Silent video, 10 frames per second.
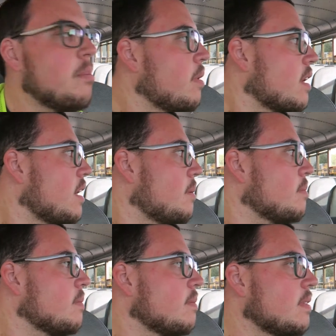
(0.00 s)
But
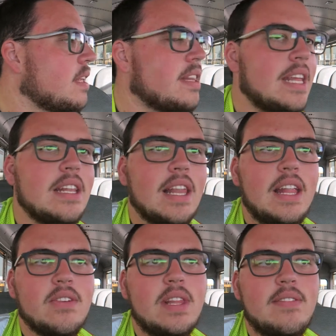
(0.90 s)
then
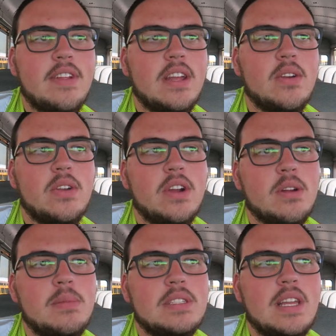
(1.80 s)
later in that video, you'll
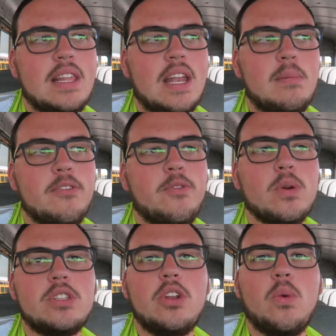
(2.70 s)
hear me say that I'm at
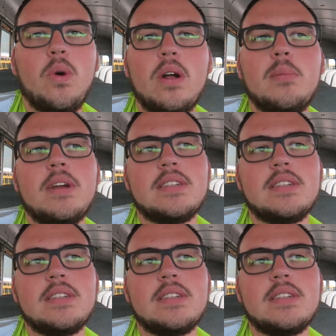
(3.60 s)
1401,